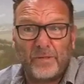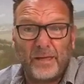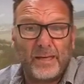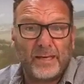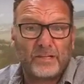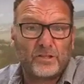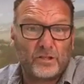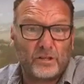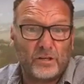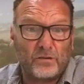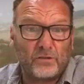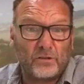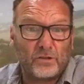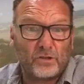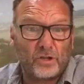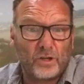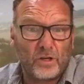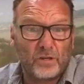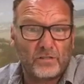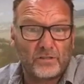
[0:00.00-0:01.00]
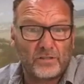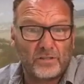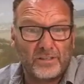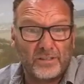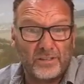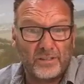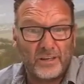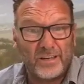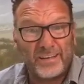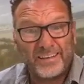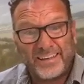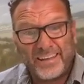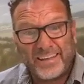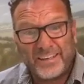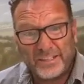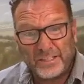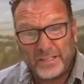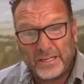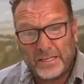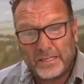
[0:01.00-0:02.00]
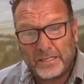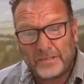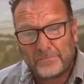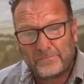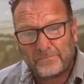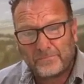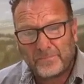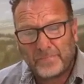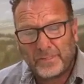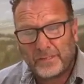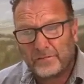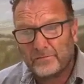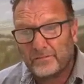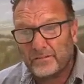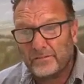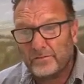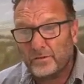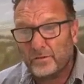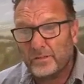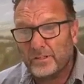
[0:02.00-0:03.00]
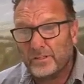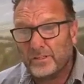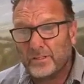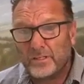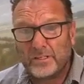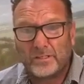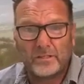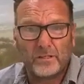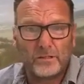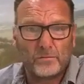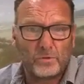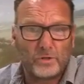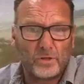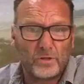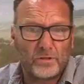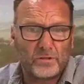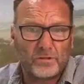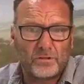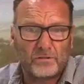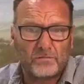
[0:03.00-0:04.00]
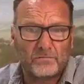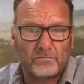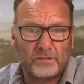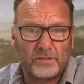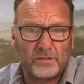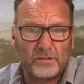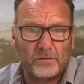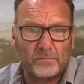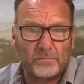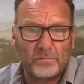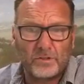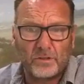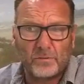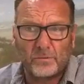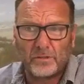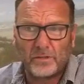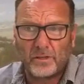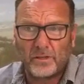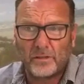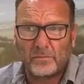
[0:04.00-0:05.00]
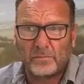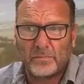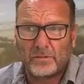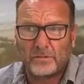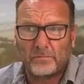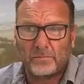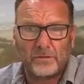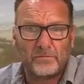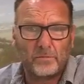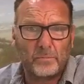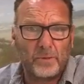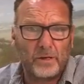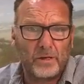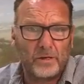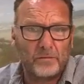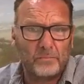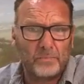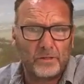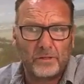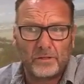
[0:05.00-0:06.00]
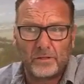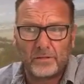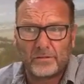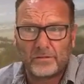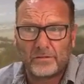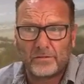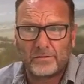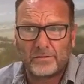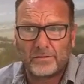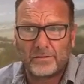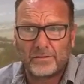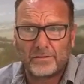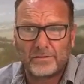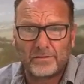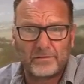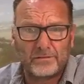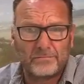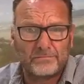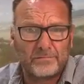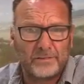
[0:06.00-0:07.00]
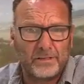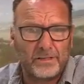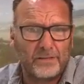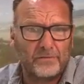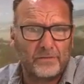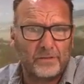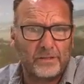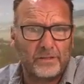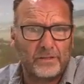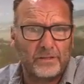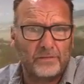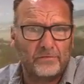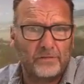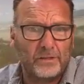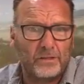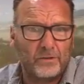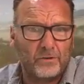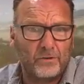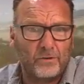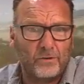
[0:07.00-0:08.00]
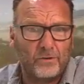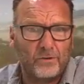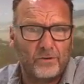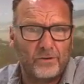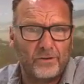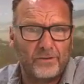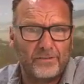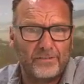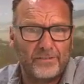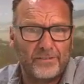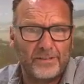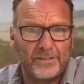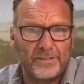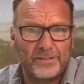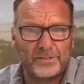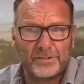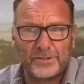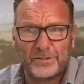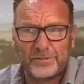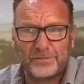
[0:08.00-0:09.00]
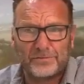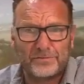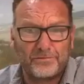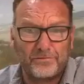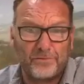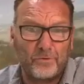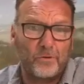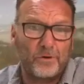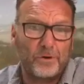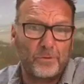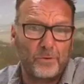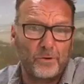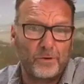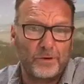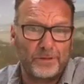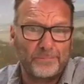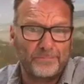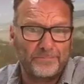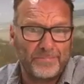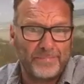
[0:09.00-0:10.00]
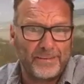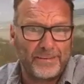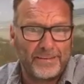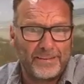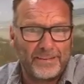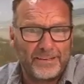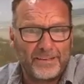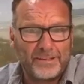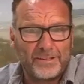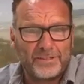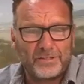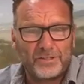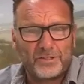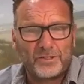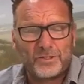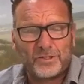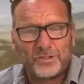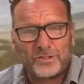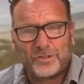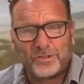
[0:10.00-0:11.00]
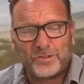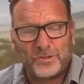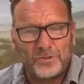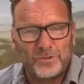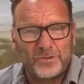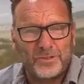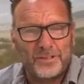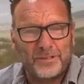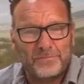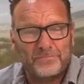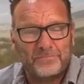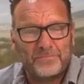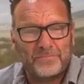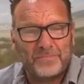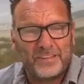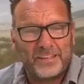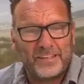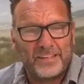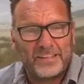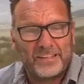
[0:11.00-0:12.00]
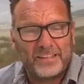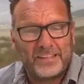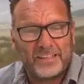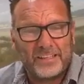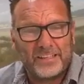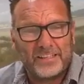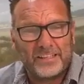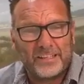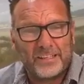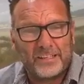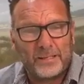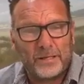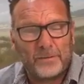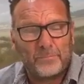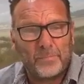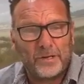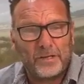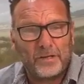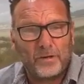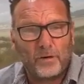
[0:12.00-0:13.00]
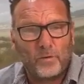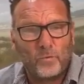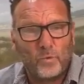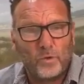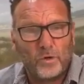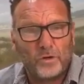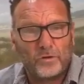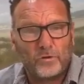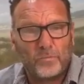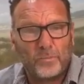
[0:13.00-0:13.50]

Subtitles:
Exterior shots, night and day. Now, doing nighttime shots in the summertime is a bit of a pain because it's 11 in the evening or it's 4 in the morning. So that might not work.